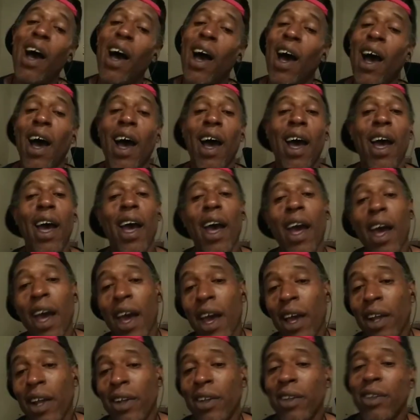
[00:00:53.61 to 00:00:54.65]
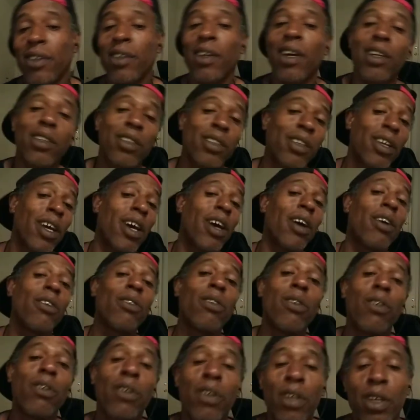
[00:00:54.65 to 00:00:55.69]
I had to touch down
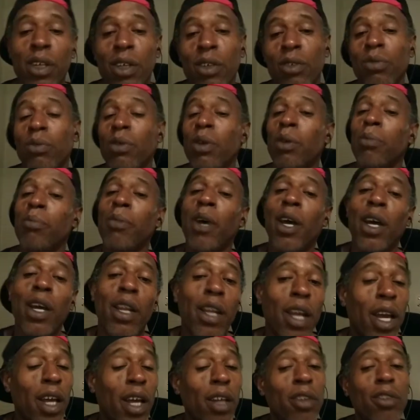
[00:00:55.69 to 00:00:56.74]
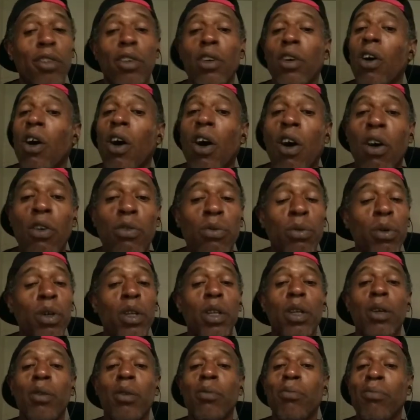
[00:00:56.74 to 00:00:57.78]
on this one, man. They took off with
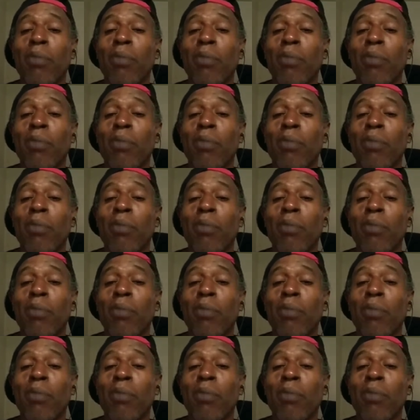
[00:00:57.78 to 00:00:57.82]
it.